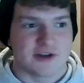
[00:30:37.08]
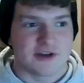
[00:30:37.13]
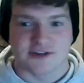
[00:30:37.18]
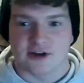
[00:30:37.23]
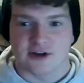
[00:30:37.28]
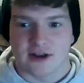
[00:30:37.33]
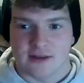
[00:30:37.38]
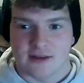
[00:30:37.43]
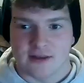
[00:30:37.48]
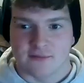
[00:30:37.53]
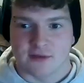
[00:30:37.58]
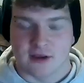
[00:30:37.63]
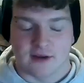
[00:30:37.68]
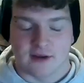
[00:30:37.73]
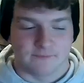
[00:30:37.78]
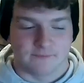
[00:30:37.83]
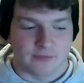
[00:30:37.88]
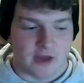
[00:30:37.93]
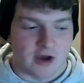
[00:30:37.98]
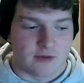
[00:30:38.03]
started
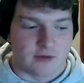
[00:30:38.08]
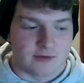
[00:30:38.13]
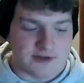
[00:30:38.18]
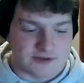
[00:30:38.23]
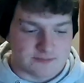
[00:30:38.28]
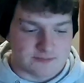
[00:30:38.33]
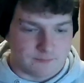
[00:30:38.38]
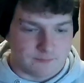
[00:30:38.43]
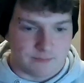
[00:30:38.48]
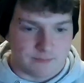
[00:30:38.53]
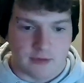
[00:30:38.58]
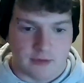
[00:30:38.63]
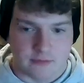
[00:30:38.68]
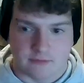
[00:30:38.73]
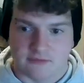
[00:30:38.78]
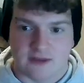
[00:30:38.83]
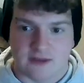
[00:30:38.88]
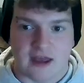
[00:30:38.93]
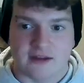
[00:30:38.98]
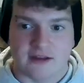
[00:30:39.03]
lifting, I was
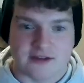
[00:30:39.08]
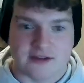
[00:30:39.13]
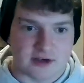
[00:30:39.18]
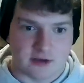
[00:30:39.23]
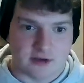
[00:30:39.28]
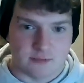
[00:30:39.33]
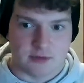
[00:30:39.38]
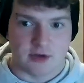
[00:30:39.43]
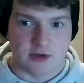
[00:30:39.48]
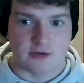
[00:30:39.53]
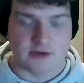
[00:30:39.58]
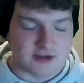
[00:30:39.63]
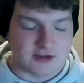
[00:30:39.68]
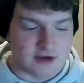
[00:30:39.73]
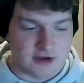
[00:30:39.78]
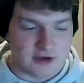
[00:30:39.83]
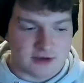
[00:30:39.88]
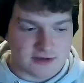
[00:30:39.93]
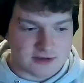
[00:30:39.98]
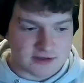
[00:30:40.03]
dead into computer
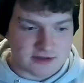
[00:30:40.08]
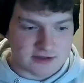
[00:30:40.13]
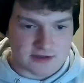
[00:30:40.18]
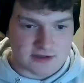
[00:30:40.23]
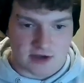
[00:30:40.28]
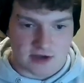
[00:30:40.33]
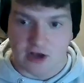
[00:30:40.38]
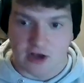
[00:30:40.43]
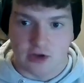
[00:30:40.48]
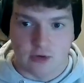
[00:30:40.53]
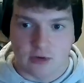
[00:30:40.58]
science. I knew